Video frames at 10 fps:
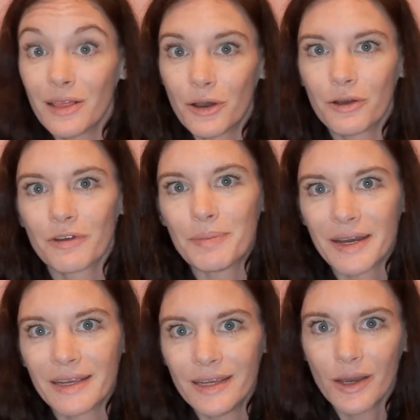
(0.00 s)
Hello
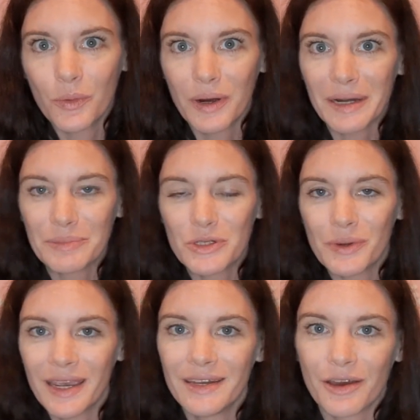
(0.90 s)
everybody, welcome to
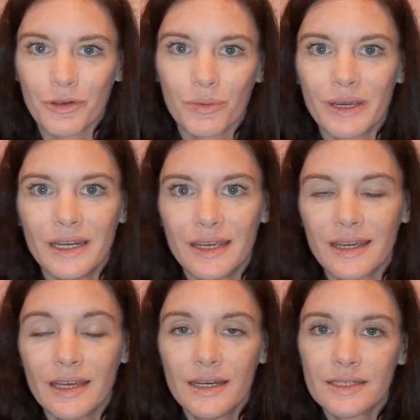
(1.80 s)
another reading.
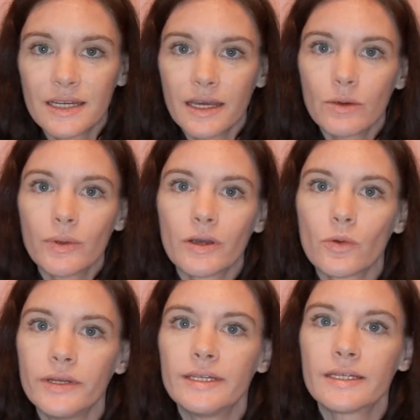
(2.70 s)
Today we are
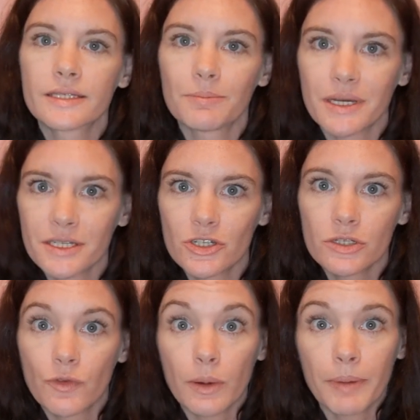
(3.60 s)
going to get some
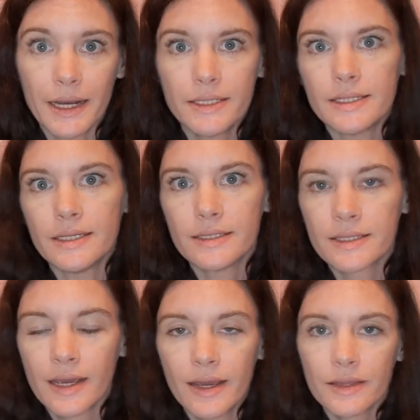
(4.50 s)
messages for Pisces.
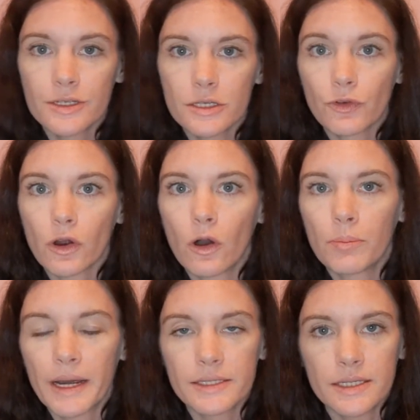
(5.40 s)
This is for all
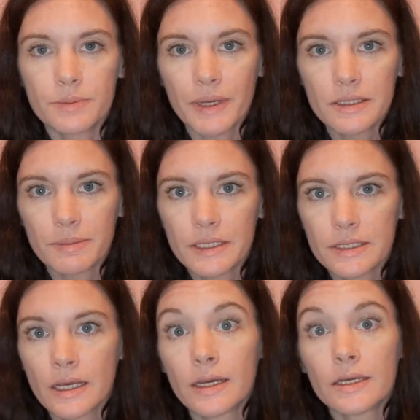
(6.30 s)
Pisces
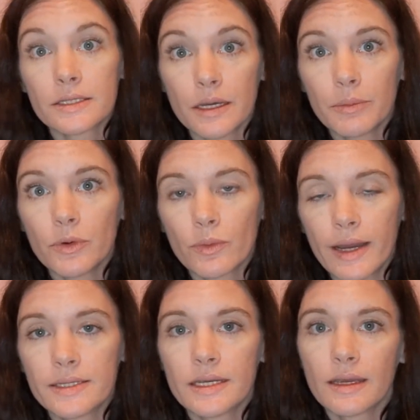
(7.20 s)
placements, Sun, Moon,
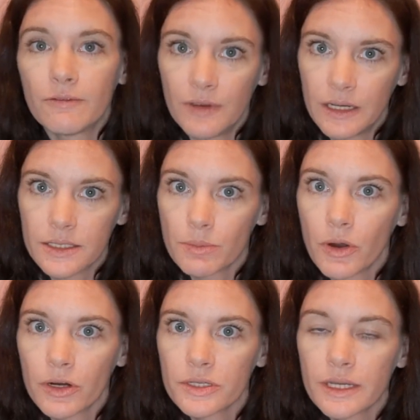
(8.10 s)
Rising, Venus,
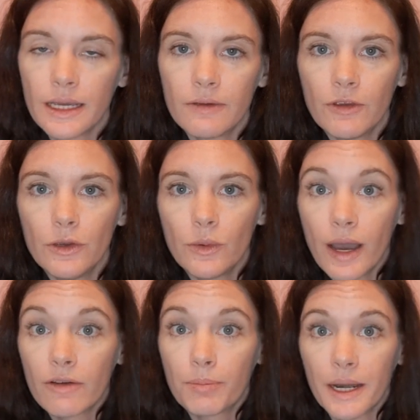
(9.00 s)
Mars. If you
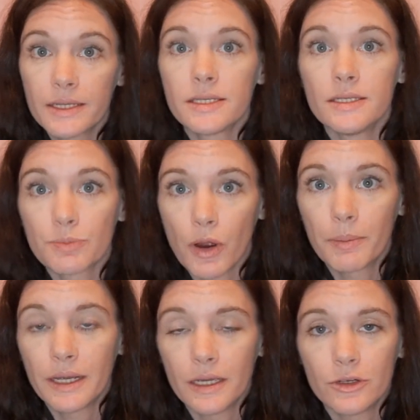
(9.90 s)
have Pisces
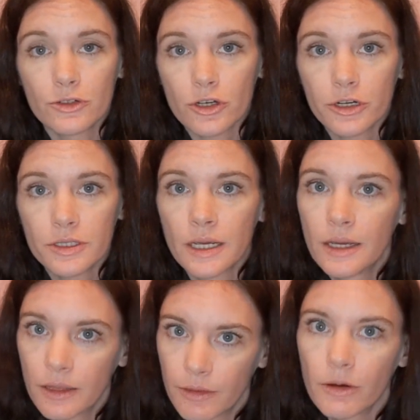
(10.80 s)
prominent in your chart,
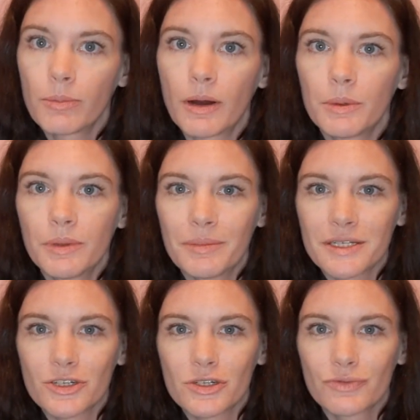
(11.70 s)
there are probably
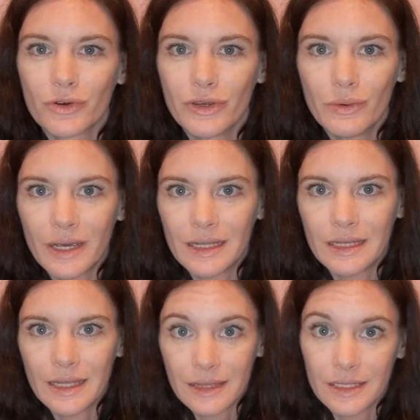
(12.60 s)
messages for you
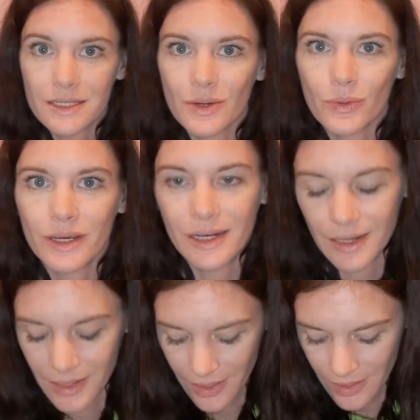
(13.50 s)
in this
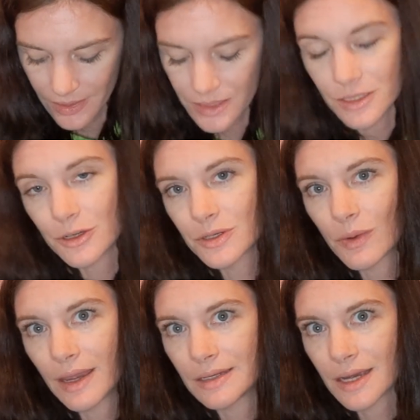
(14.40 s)
reading. This is also
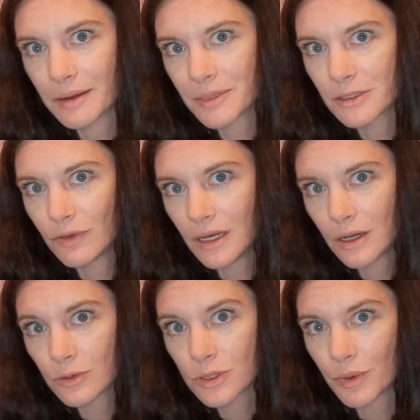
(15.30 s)
a timeless
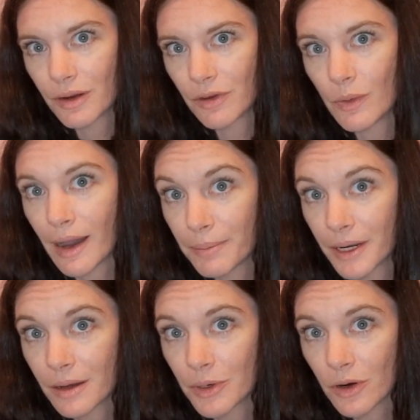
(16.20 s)
video, so whenever you happen
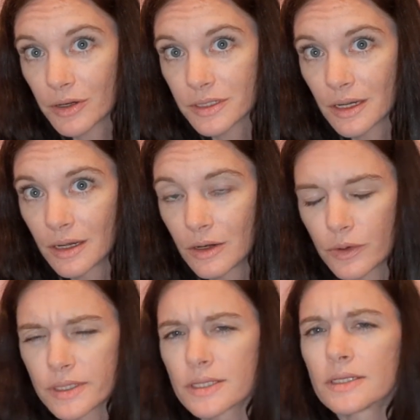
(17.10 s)
to come across,
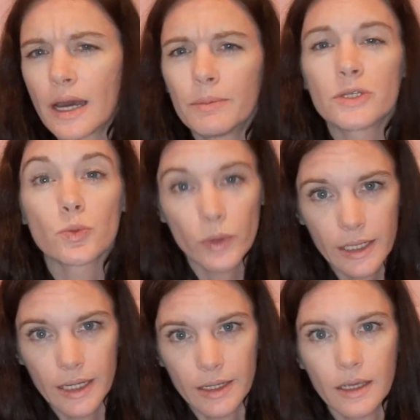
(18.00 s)
or this is a timeless
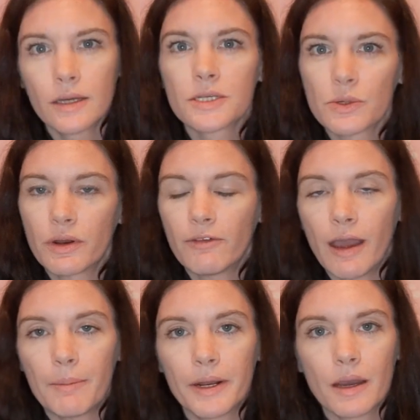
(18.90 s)
reading, so whenever you
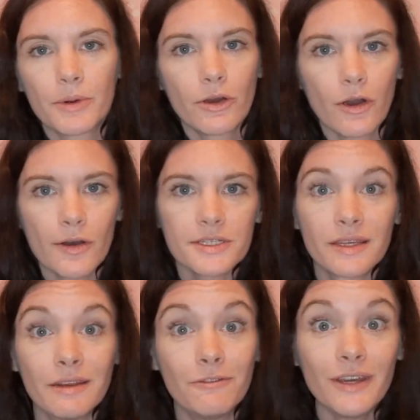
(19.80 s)
happen to come across
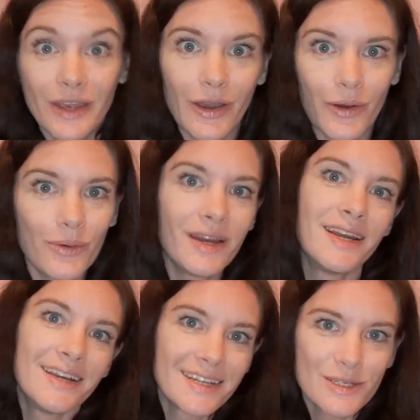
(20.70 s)
the video
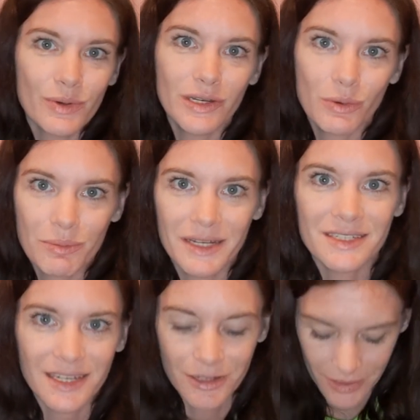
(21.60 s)
is when you were meant
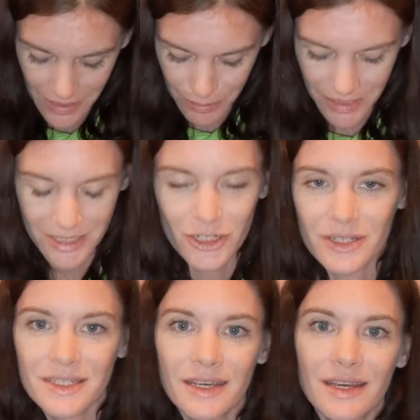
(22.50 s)
to hear these
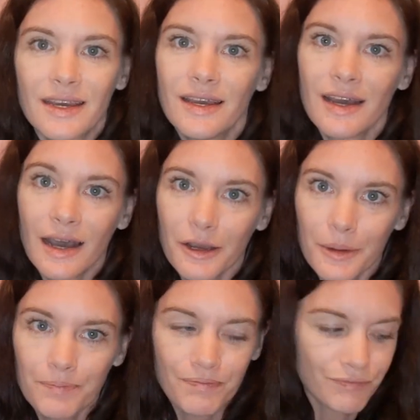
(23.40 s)
messages.
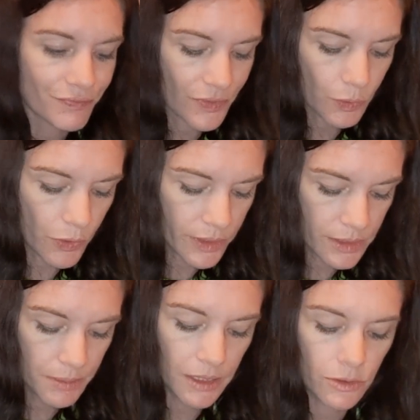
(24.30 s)
We're going
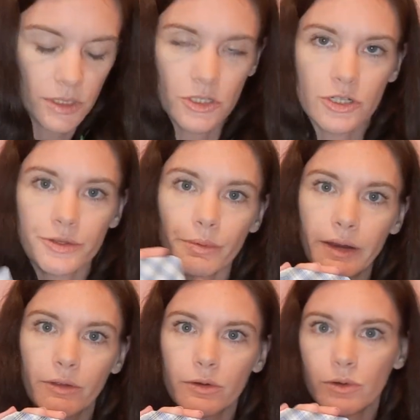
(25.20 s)
to be using just the
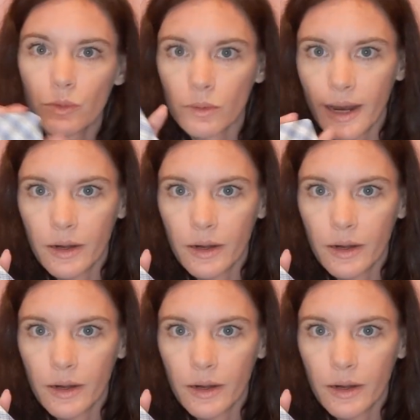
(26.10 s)
regular old